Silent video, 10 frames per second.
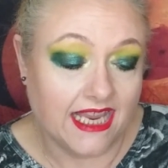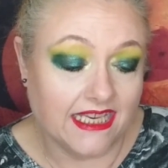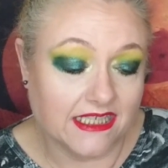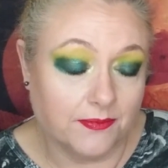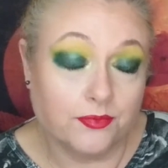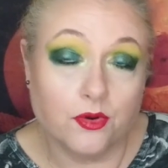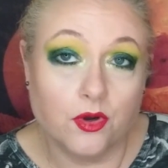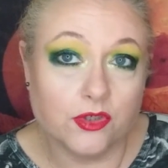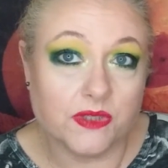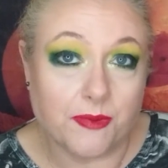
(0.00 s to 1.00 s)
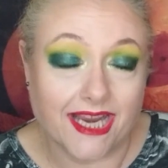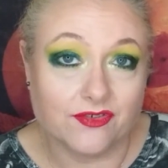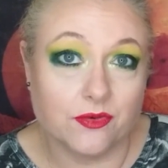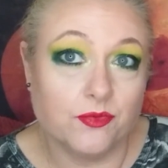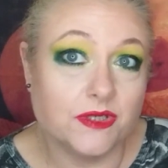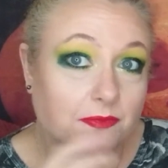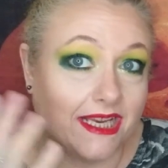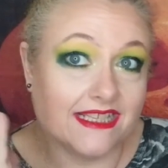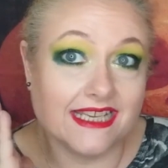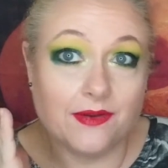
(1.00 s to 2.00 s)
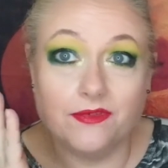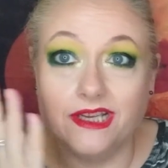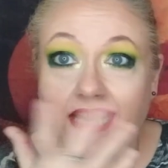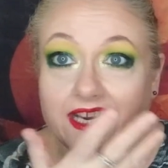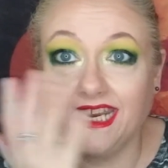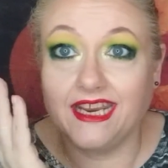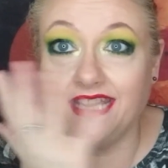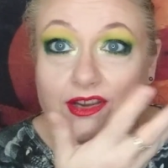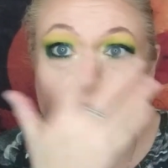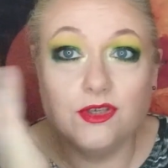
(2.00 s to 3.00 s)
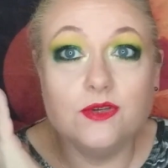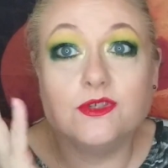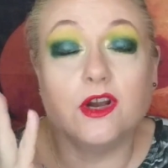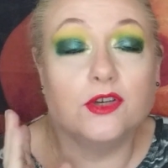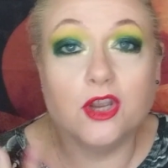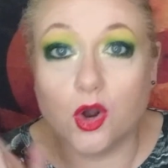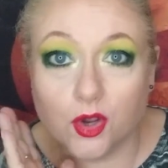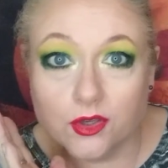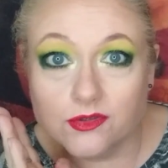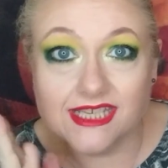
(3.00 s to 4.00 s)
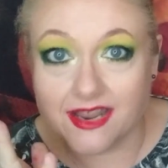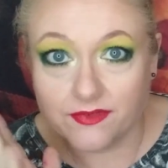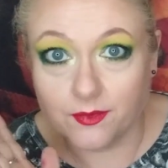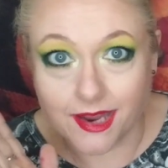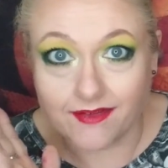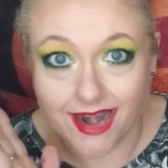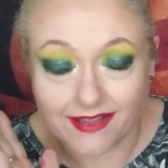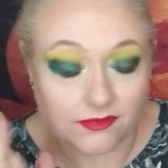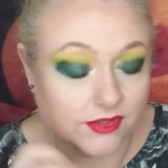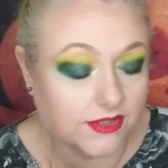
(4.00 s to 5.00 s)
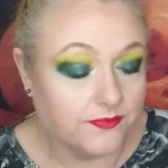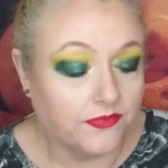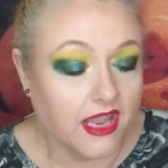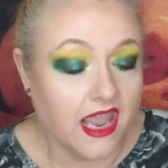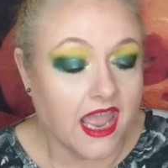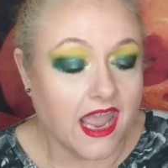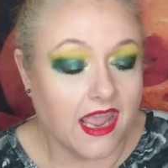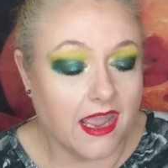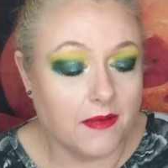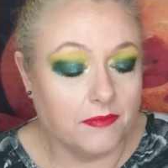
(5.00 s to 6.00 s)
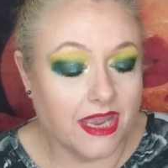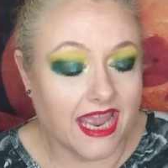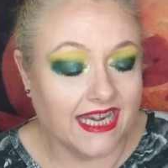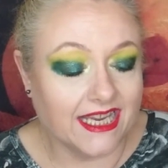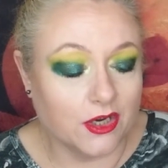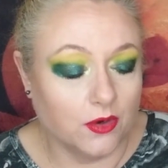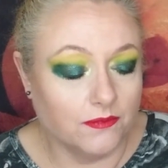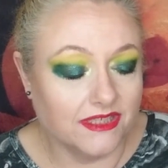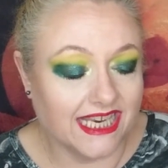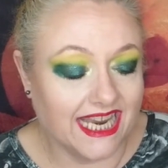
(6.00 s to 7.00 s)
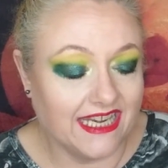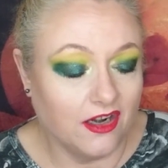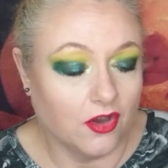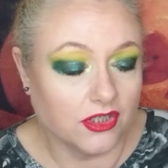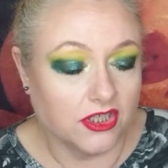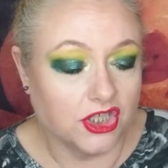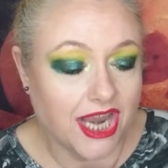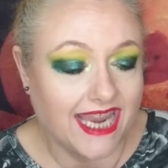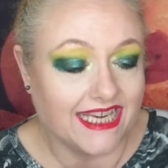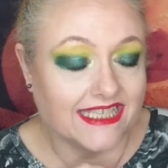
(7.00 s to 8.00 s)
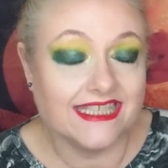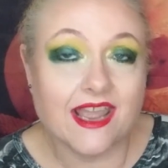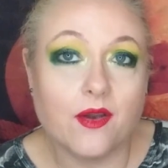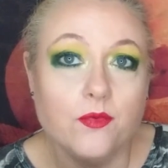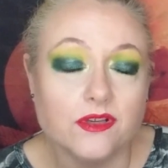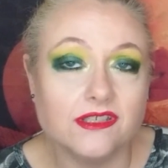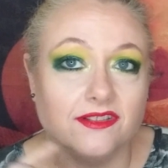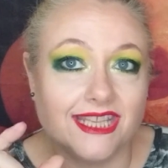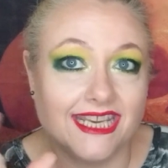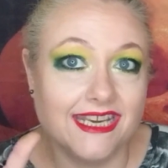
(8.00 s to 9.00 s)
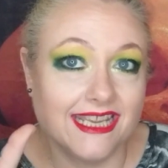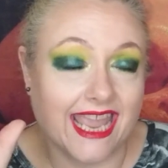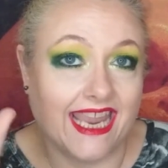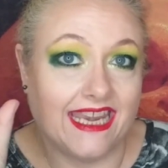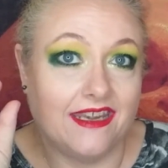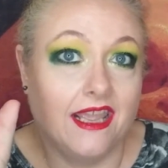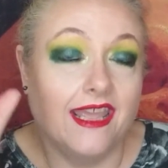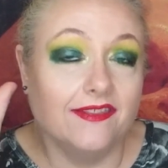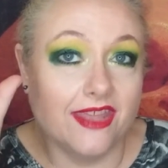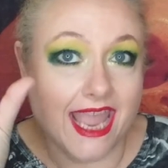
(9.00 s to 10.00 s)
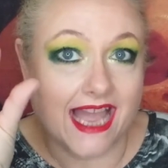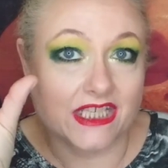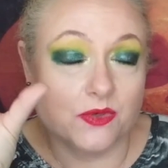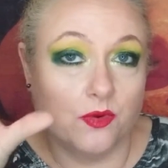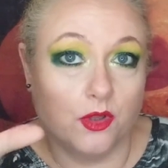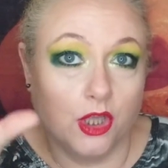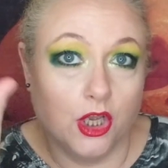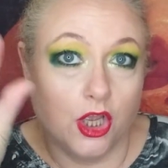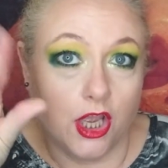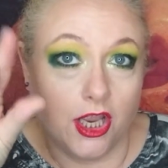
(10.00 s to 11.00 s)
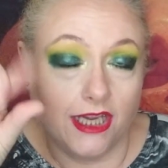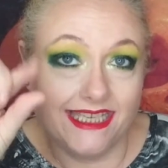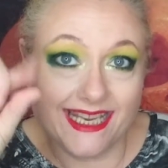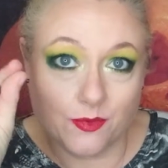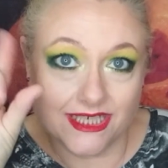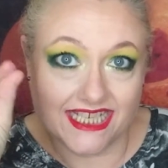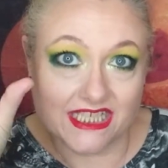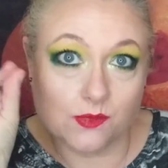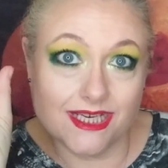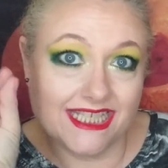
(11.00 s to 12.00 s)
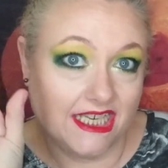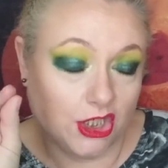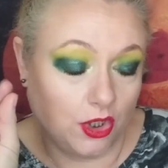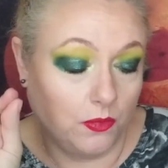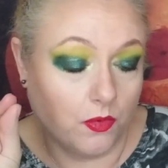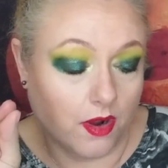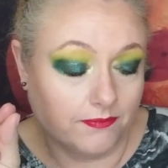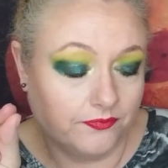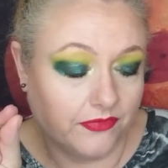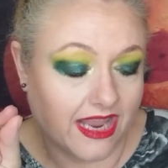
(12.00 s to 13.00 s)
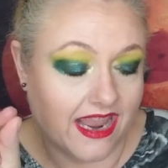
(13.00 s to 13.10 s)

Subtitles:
It's a broad spectrum, which means you can use it on your oils and everywhere else. And it comes in lots of shades. Now, I wasn't thinking of getting the actual liquidy squeezy tube one.